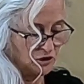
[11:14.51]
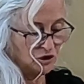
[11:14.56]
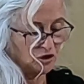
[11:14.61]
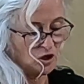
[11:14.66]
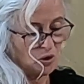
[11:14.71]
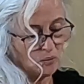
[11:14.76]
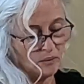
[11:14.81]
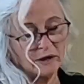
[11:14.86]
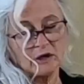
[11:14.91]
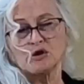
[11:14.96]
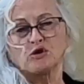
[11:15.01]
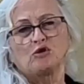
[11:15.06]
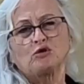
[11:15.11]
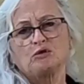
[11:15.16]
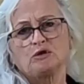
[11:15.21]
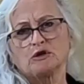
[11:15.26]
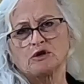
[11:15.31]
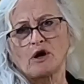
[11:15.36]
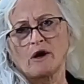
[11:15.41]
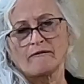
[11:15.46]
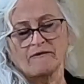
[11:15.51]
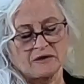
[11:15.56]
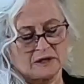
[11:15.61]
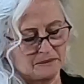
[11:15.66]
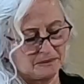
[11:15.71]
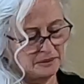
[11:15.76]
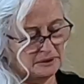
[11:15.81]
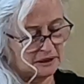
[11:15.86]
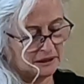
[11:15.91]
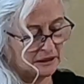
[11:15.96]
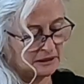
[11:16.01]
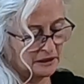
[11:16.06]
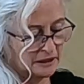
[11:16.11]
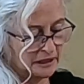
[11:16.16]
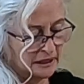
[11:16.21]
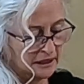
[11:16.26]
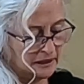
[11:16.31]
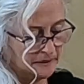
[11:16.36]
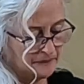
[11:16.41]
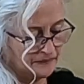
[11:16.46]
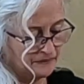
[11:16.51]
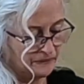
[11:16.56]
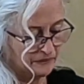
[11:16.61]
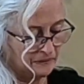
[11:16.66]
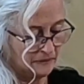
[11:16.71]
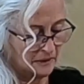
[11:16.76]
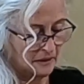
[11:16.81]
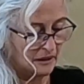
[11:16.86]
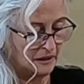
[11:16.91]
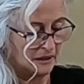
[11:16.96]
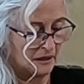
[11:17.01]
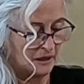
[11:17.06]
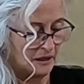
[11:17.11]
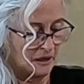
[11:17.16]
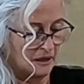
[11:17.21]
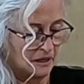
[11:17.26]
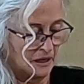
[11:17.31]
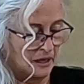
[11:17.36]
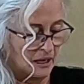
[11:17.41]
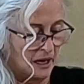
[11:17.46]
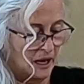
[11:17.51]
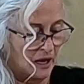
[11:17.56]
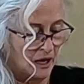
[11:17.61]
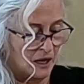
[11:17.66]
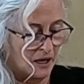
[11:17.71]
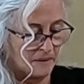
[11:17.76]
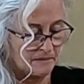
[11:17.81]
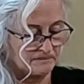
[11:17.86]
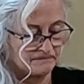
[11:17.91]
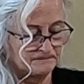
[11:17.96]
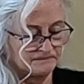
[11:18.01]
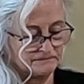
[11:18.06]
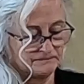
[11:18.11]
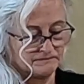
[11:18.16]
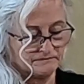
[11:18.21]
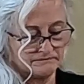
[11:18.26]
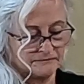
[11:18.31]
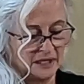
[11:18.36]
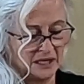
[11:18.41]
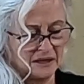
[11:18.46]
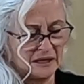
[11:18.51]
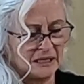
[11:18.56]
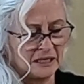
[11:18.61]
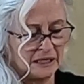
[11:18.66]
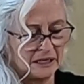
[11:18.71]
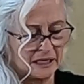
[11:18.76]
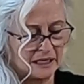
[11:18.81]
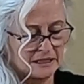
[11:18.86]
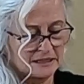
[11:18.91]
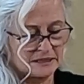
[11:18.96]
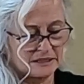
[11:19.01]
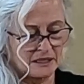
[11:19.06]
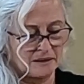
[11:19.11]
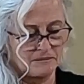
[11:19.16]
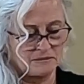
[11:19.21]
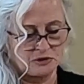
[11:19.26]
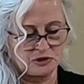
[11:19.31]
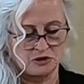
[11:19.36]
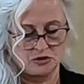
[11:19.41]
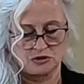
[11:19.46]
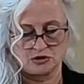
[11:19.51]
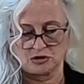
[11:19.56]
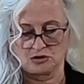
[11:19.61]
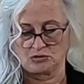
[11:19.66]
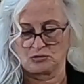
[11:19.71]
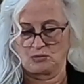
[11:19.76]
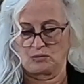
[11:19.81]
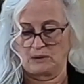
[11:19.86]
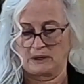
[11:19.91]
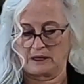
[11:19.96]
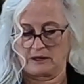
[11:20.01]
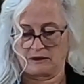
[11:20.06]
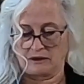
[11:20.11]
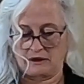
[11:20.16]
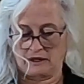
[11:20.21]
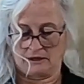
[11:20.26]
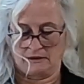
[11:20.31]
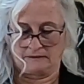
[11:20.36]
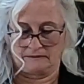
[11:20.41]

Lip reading: You don't want to cool it off completely. I think it has something to do with